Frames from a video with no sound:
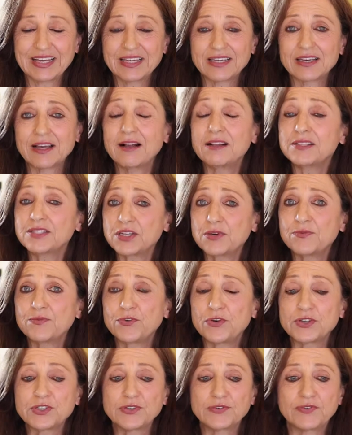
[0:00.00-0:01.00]
Calcium
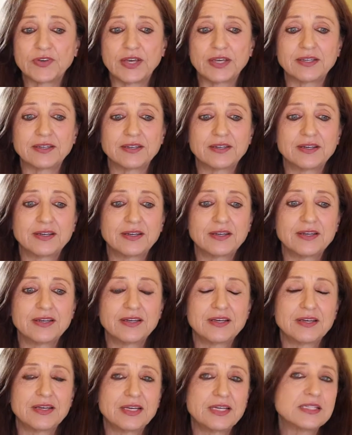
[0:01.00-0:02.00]
phosphate
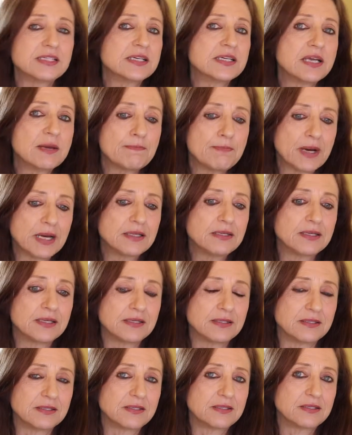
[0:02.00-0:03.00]
is in
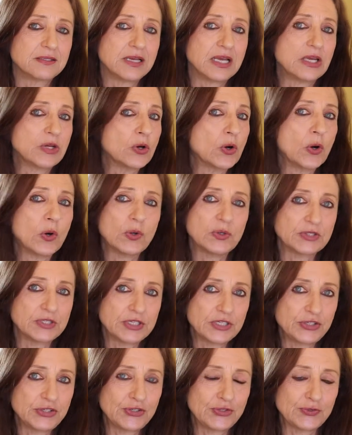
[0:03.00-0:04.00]
abundance in all
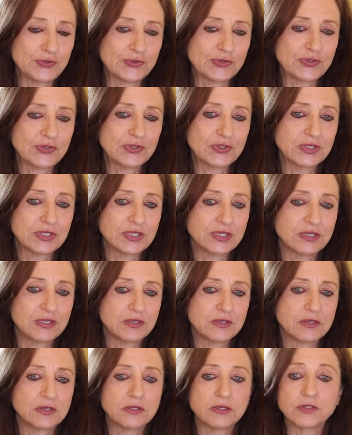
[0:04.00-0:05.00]
tissues.
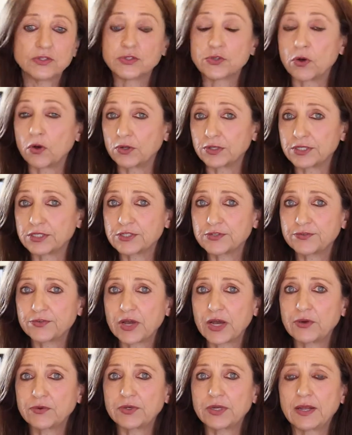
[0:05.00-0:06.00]
The salt is
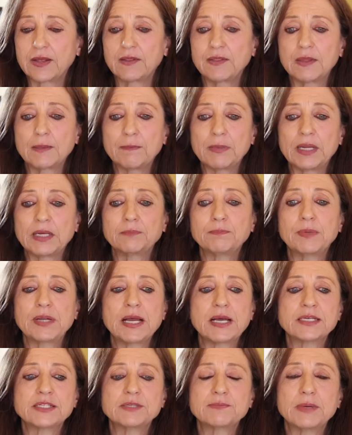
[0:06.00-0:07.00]
found in the blood
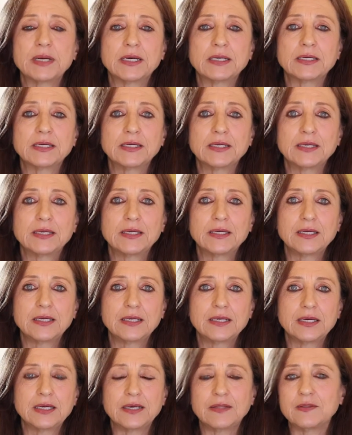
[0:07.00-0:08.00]
plasma,
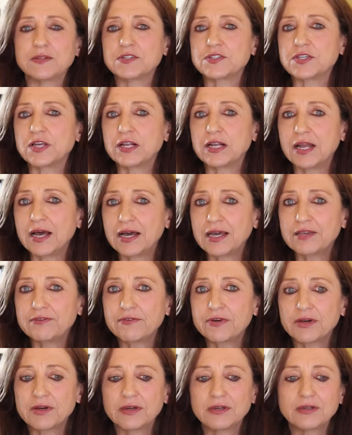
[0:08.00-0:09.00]
in the
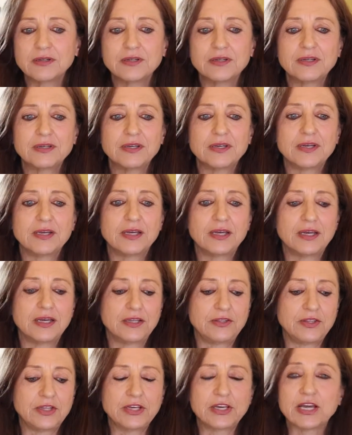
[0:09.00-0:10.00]
saliva,
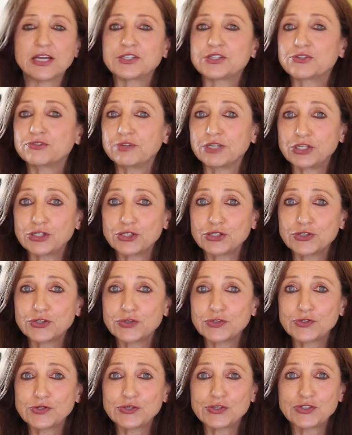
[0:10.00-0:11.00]
in the gastric
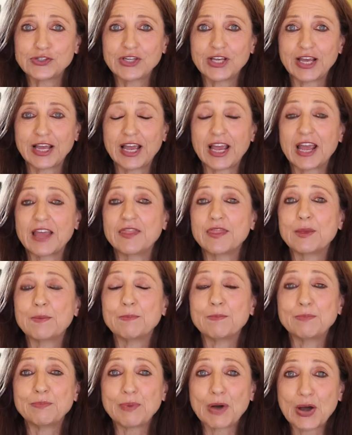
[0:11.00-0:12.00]
juice, in the
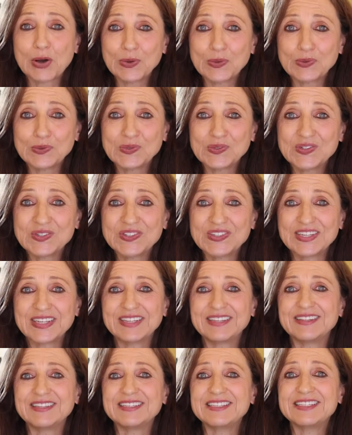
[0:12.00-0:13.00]
bones,
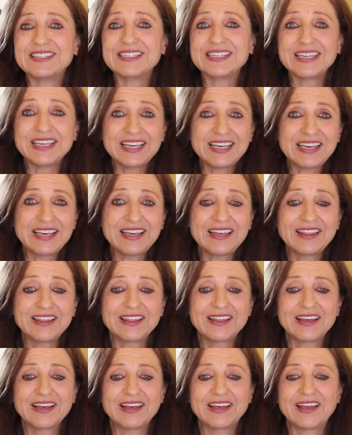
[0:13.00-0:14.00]
in the teeth,
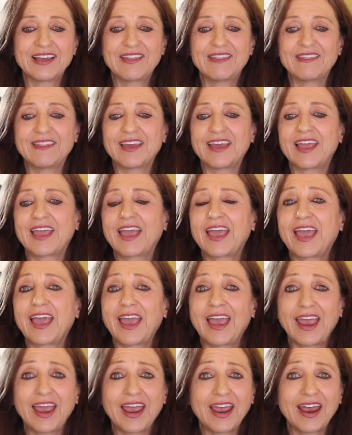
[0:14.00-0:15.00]
in the
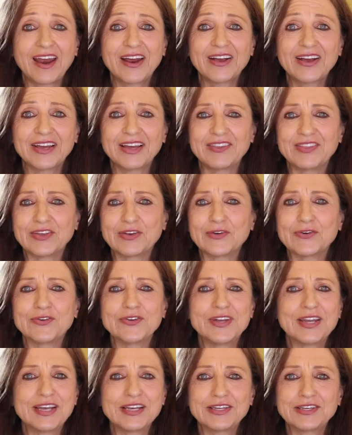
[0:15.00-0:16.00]
hair, in the
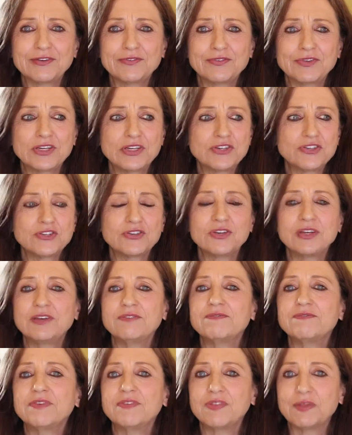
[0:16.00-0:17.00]
connective tissue,
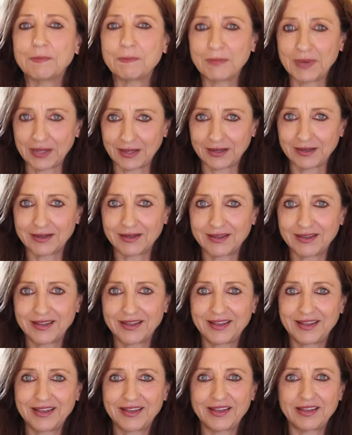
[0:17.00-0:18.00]
even in the milk.
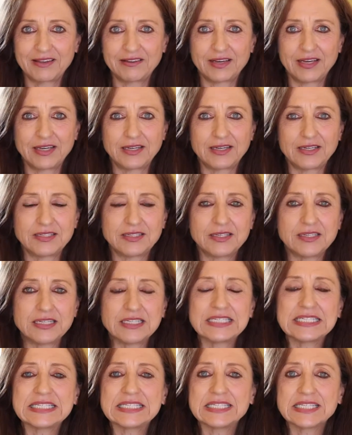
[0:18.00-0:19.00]
Right? It's an
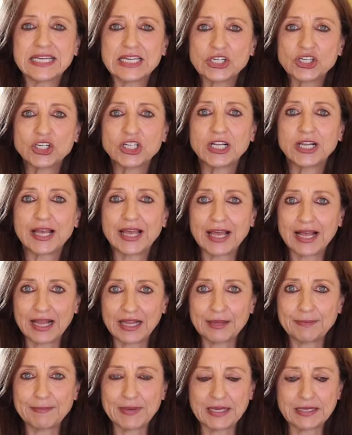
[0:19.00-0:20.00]
essential
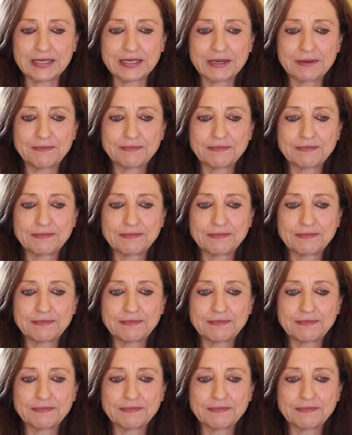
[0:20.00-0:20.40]
element.